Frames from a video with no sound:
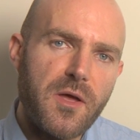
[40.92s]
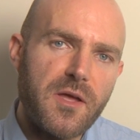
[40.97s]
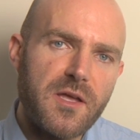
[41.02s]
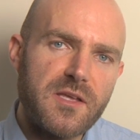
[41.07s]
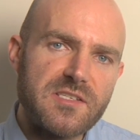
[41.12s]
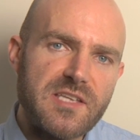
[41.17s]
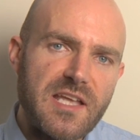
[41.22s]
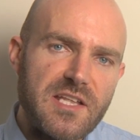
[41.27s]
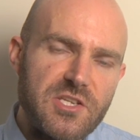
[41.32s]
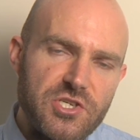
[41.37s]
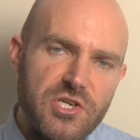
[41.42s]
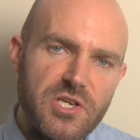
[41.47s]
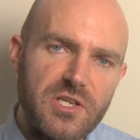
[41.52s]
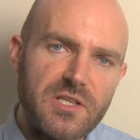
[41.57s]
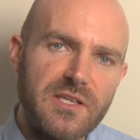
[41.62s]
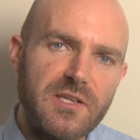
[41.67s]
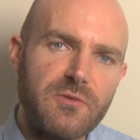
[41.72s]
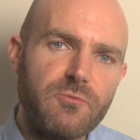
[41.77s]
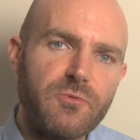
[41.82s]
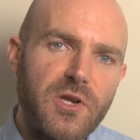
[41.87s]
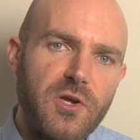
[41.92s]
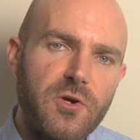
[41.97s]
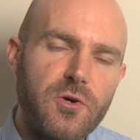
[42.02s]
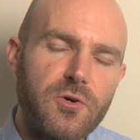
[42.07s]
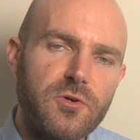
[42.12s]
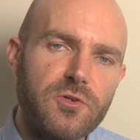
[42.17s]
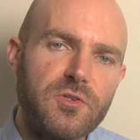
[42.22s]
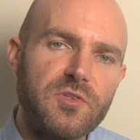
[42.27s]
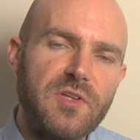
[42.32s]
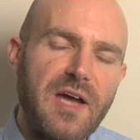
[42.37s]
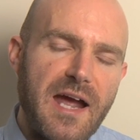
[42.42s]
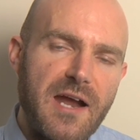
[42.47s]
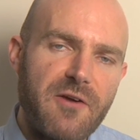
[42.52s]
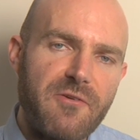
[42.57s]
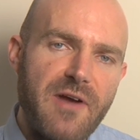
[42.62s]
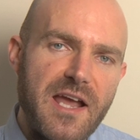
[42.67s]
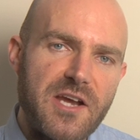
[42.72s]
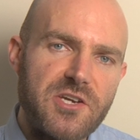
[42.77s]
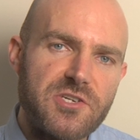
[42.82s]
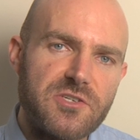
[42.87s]
essentially record
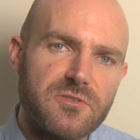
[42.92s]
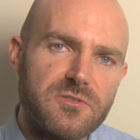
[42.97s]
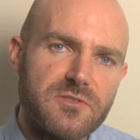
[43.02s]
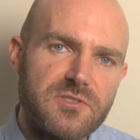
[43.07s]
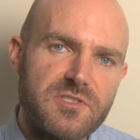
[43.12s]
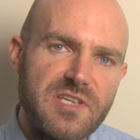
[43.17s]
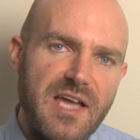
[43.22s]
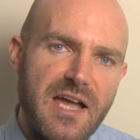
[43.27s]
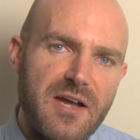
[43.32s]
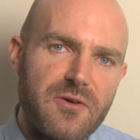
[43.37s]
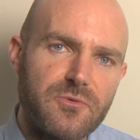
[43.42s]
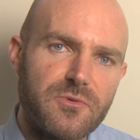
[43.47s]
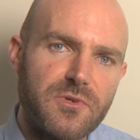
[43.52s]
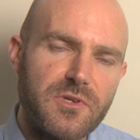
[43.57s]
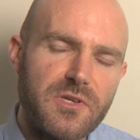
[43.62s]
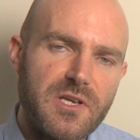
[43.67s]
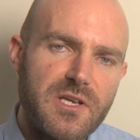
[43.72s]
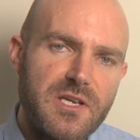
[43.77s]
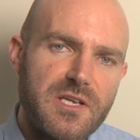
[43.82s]
directional sound.